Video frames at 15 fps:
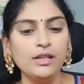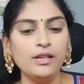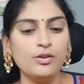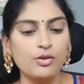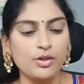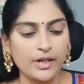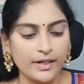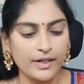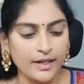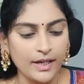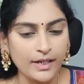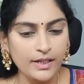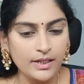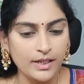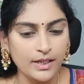you can
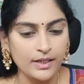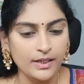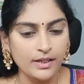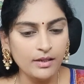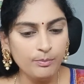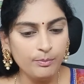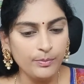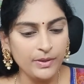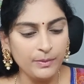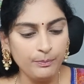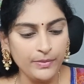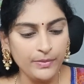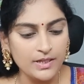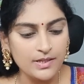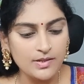write like a pip
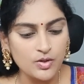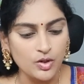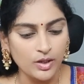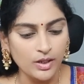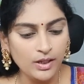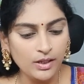install.